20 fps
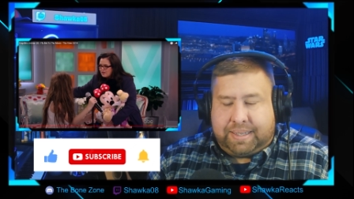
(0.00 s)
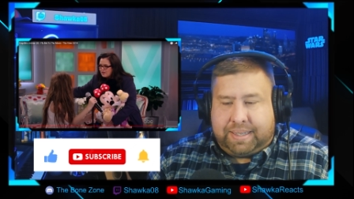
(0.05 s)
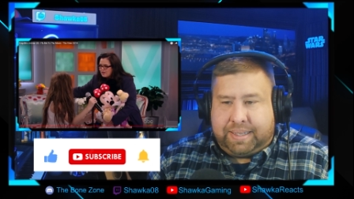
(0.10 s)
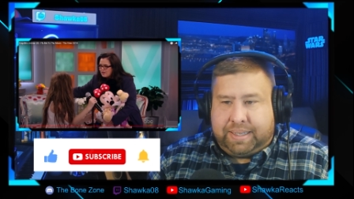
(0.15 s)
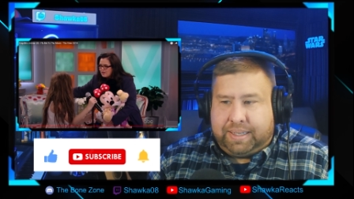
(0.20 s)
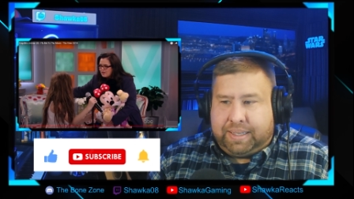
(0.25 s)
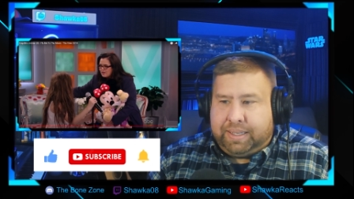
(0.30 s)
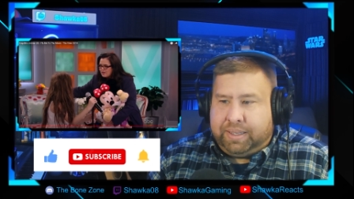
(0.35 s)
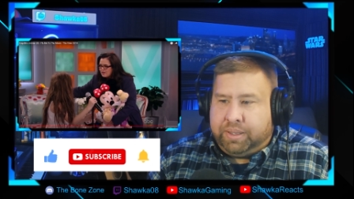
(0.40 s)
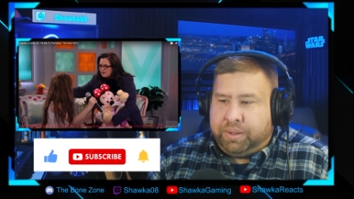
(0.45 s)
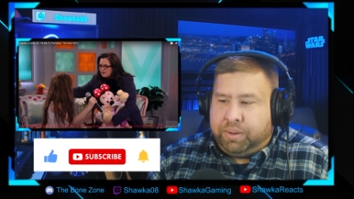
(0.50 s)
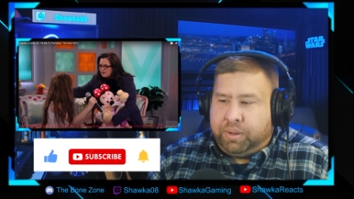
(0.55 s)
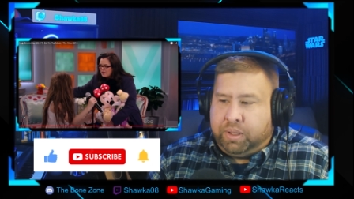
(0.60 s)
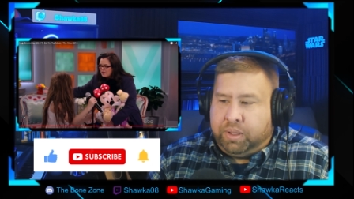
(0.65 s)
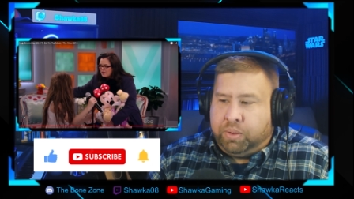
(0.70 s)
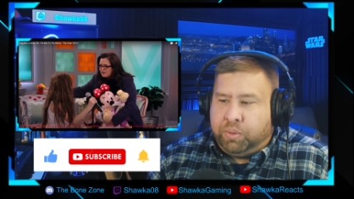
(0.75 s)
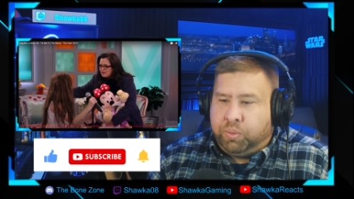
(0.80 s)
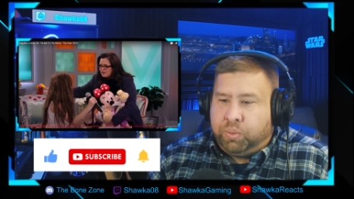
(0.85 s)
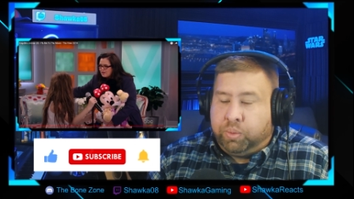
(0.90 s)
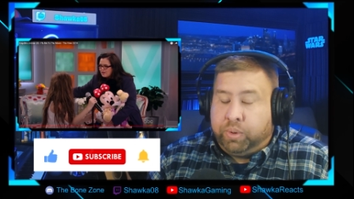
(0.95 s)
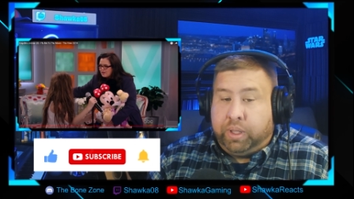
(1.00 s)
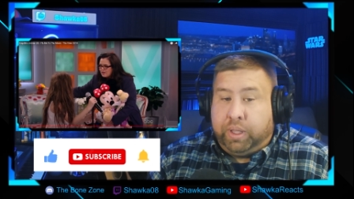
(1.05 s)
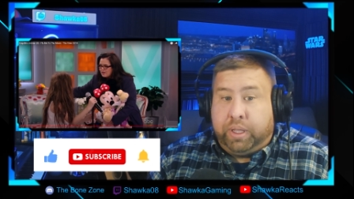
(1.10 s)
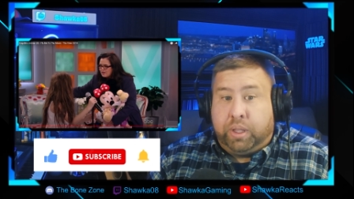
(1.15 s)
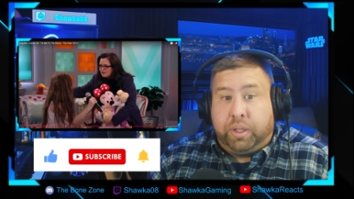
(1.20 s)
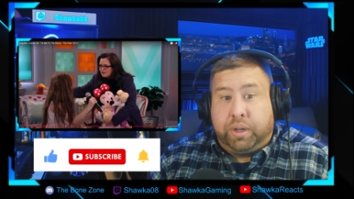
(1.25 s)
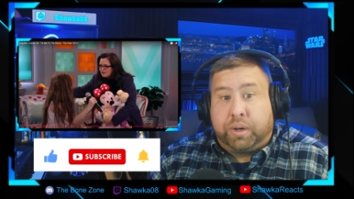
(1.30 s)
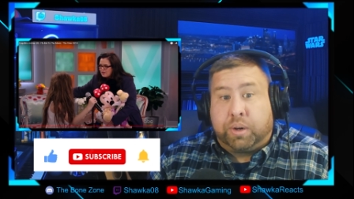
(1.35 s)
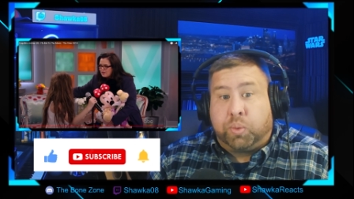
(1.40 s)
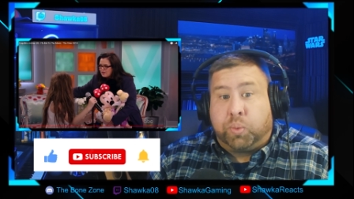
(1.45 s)
You really
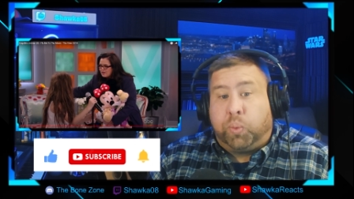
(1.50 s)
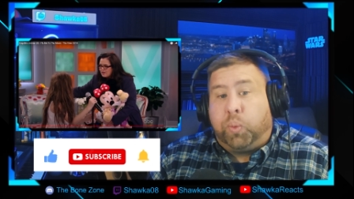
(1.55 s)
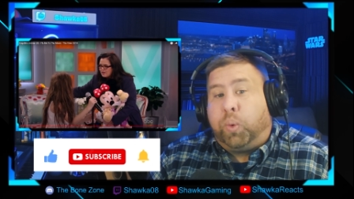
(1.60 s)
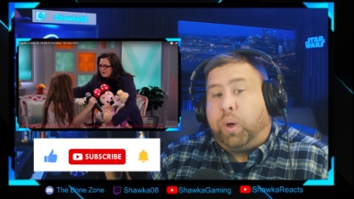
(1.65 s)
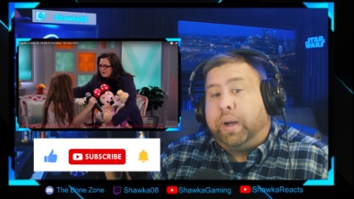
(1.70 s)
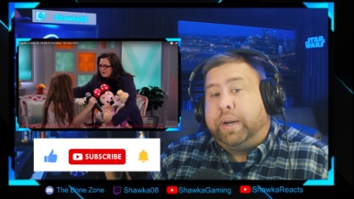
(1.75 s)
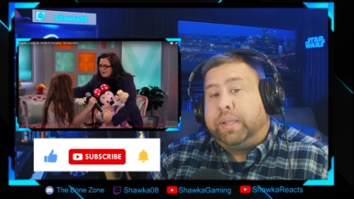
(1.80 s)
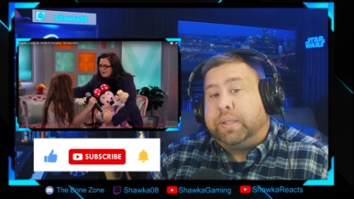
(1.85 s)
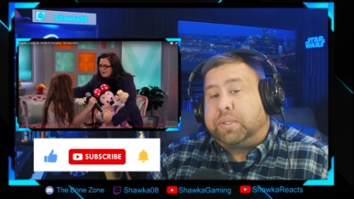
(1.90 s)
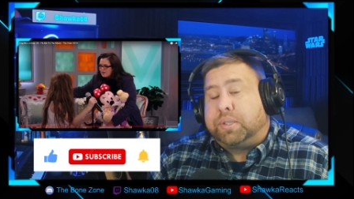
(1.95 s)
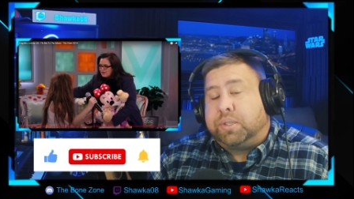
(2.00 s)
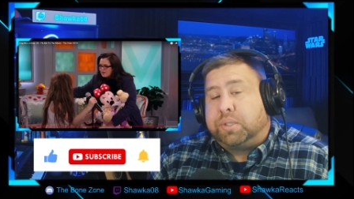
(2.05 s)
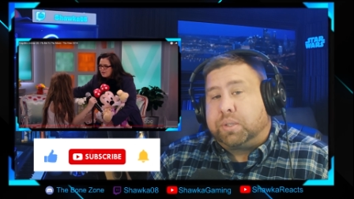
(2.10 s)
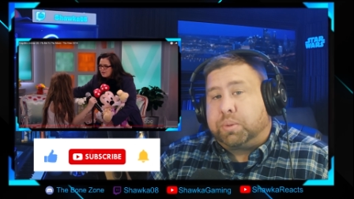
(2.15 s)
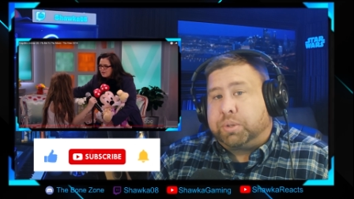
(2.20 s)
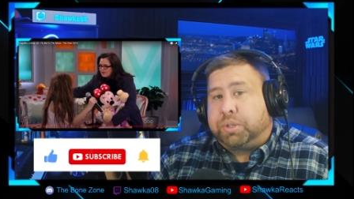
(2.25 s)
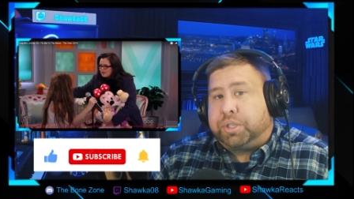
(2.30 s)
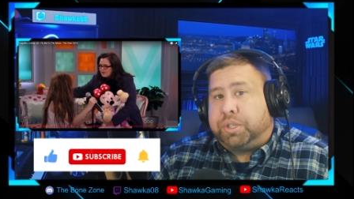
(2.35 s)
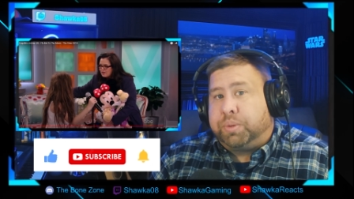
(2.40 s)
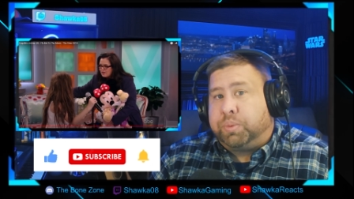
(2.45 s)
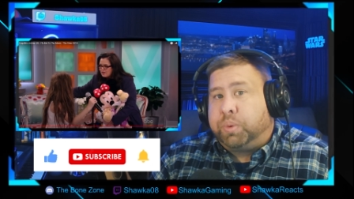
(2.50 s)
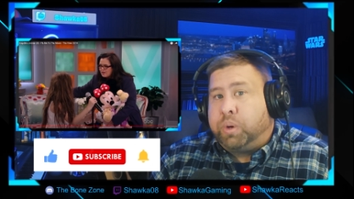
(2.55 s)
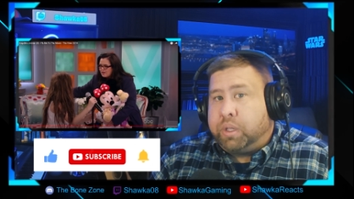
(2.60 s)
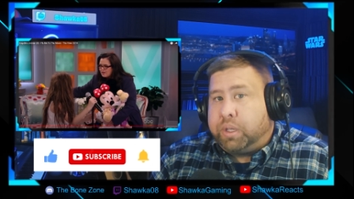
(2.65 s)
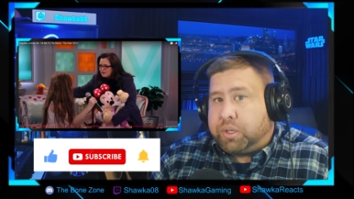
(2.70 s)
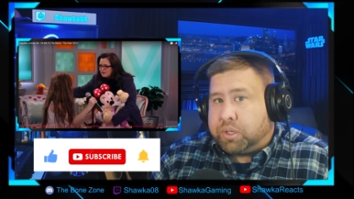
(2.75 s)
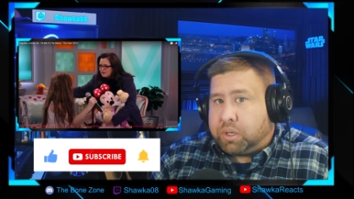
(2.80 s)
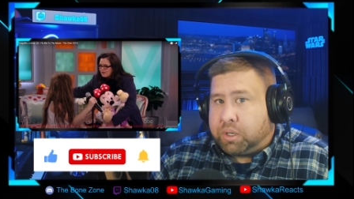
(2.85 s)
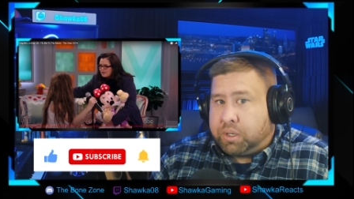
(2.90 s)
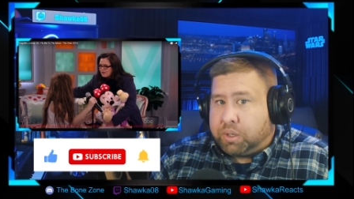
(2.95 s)
only heard one instance where she really
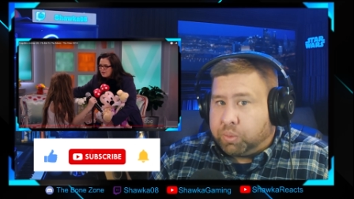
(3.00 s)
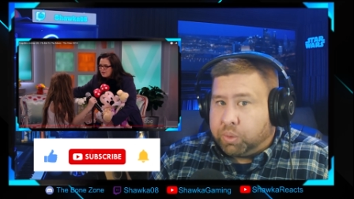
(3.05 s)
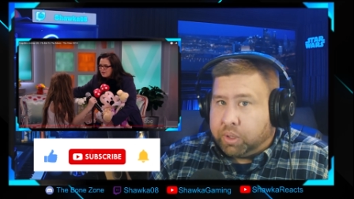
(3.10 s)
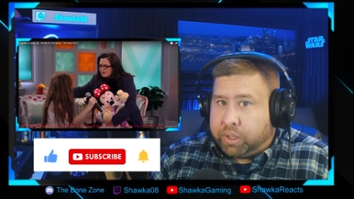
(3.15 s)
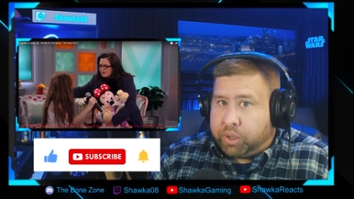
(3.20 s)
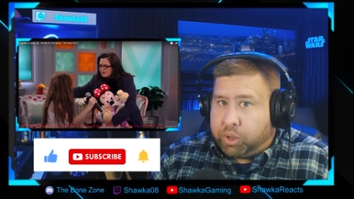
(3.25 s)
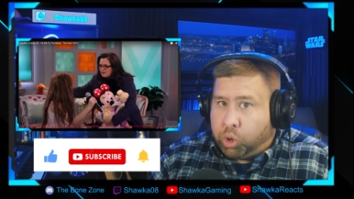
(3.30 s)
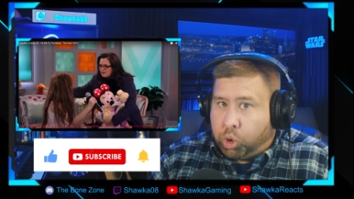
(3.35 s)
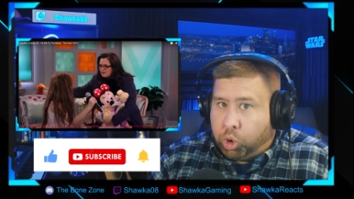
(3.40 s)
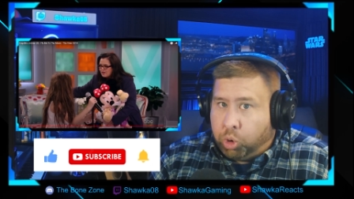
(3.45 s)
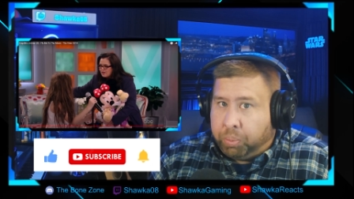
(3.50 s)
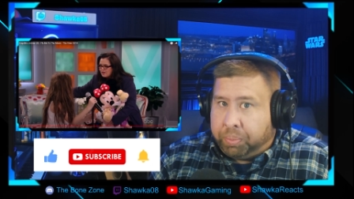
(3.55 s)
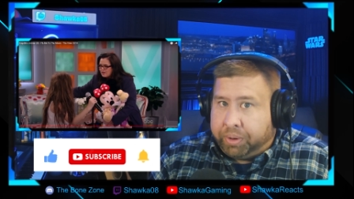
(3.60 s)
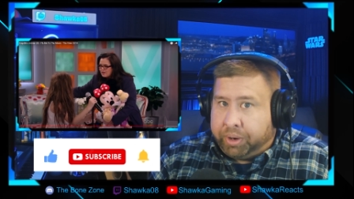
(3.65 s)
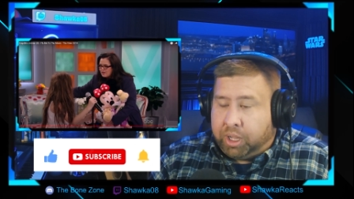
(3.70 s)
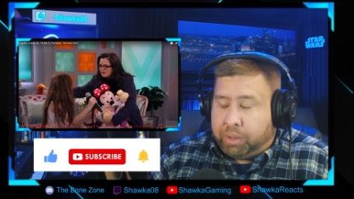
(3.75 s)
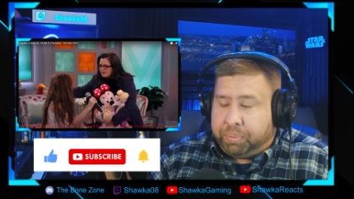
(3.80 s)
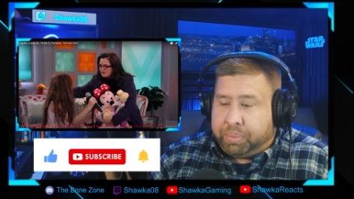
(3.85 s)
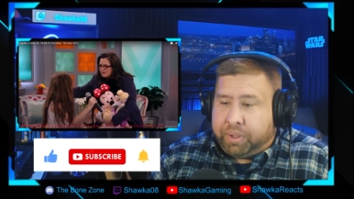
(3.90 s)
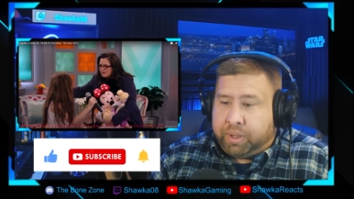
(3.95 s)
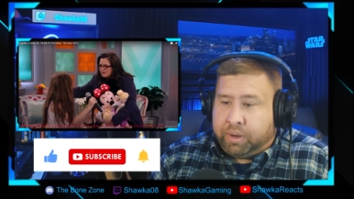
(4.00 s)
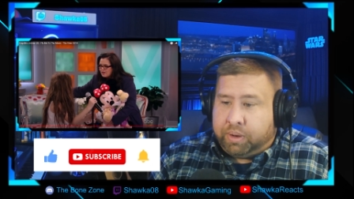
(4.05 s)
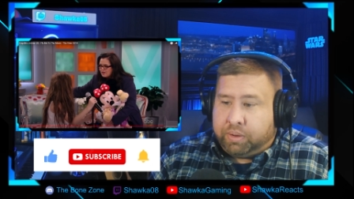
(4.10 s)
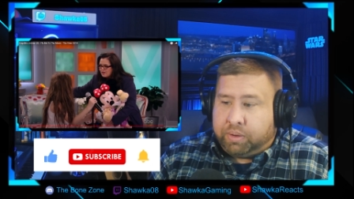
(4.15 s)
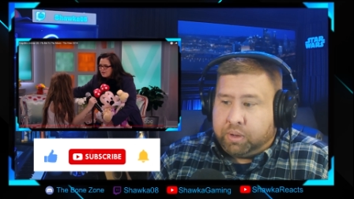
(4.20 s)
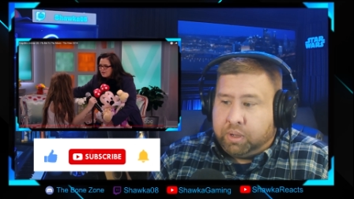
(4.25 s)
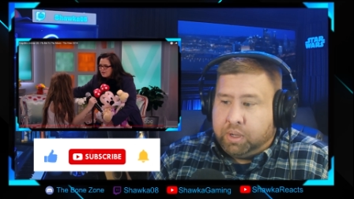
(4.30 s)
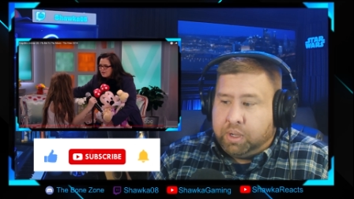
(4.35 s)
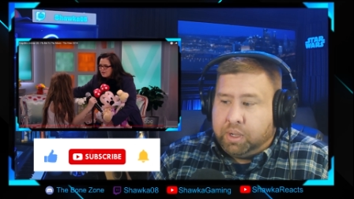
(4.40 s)
started to really open up and